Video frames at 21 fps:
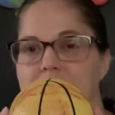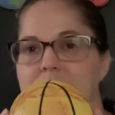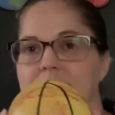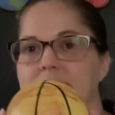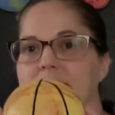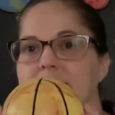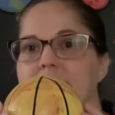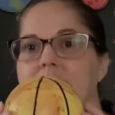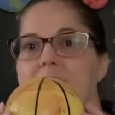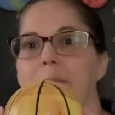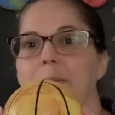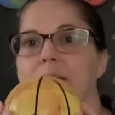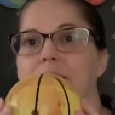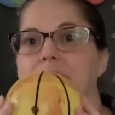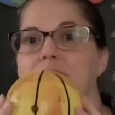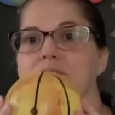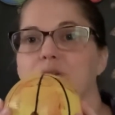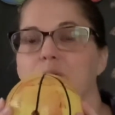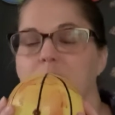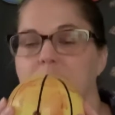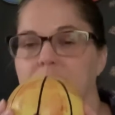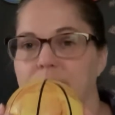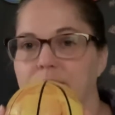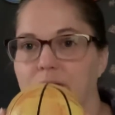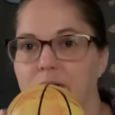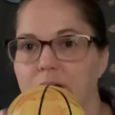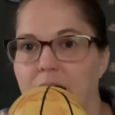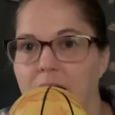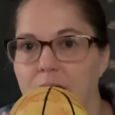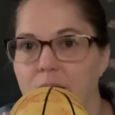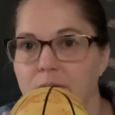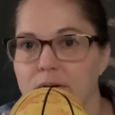That's happening in 24
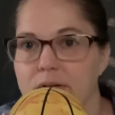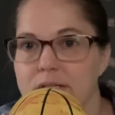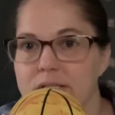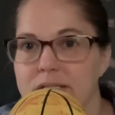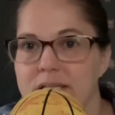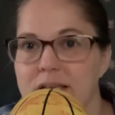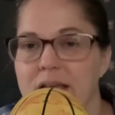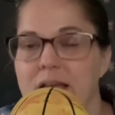hours.